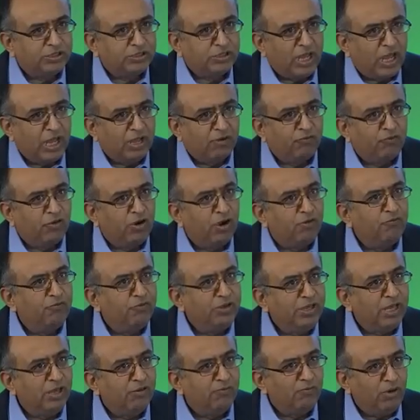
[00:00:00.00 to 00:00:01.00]
stack from
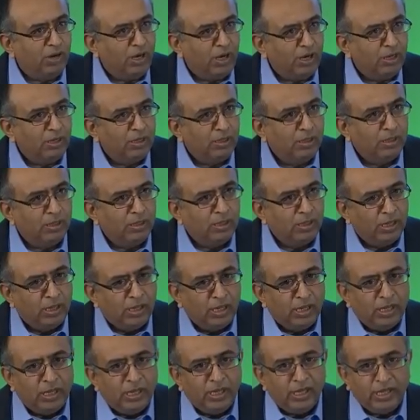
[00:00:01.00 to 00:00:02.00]
VMware
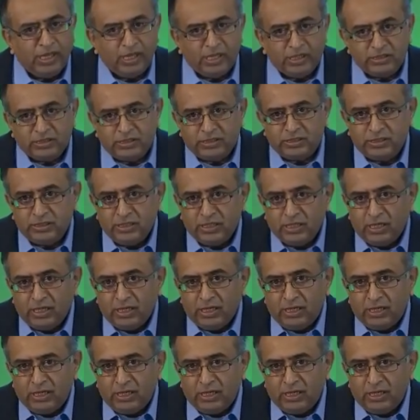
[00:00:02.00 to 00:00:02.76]
is